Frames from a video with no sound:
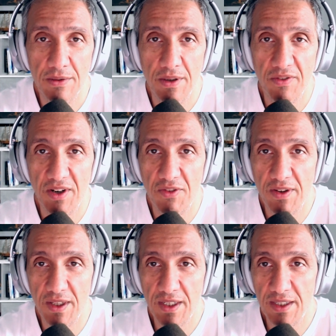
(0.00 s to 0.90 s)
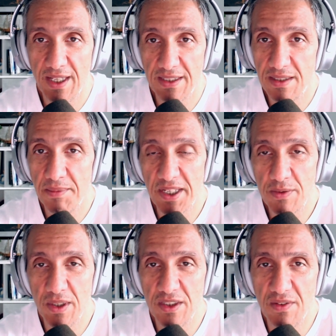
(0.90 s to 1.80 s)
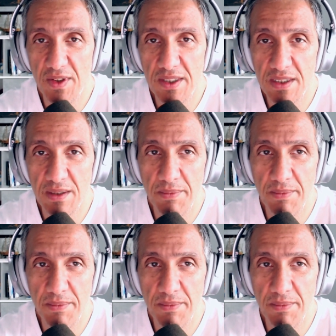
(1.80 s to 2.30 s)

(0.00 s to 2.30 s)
of everything, and that's the best way to convince them.